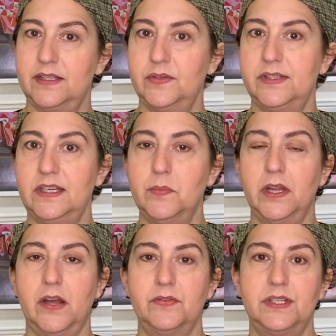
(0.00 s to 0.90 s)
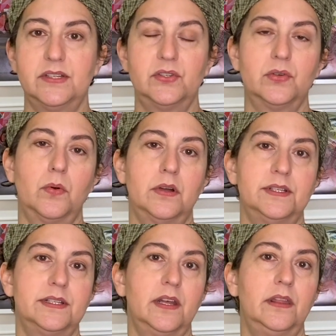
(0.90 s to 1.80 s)
those seam allowances
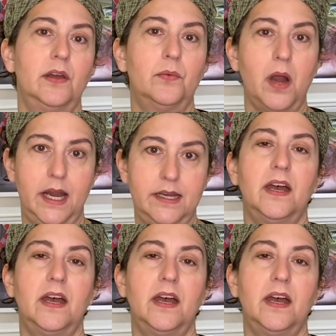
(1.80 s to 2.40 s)
towards the right.